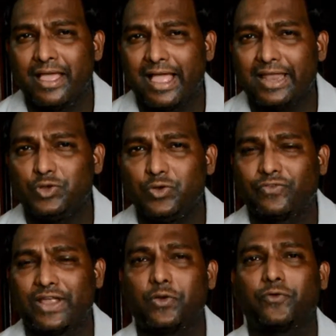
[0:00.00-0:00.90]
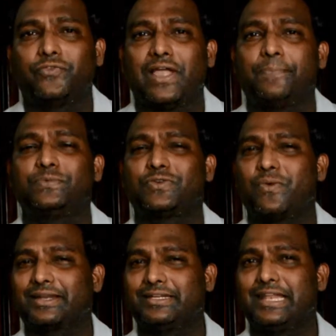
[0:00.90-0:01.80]
and you've kind of
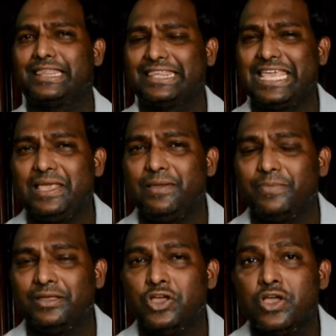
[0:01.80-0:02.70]
abstracted a theme,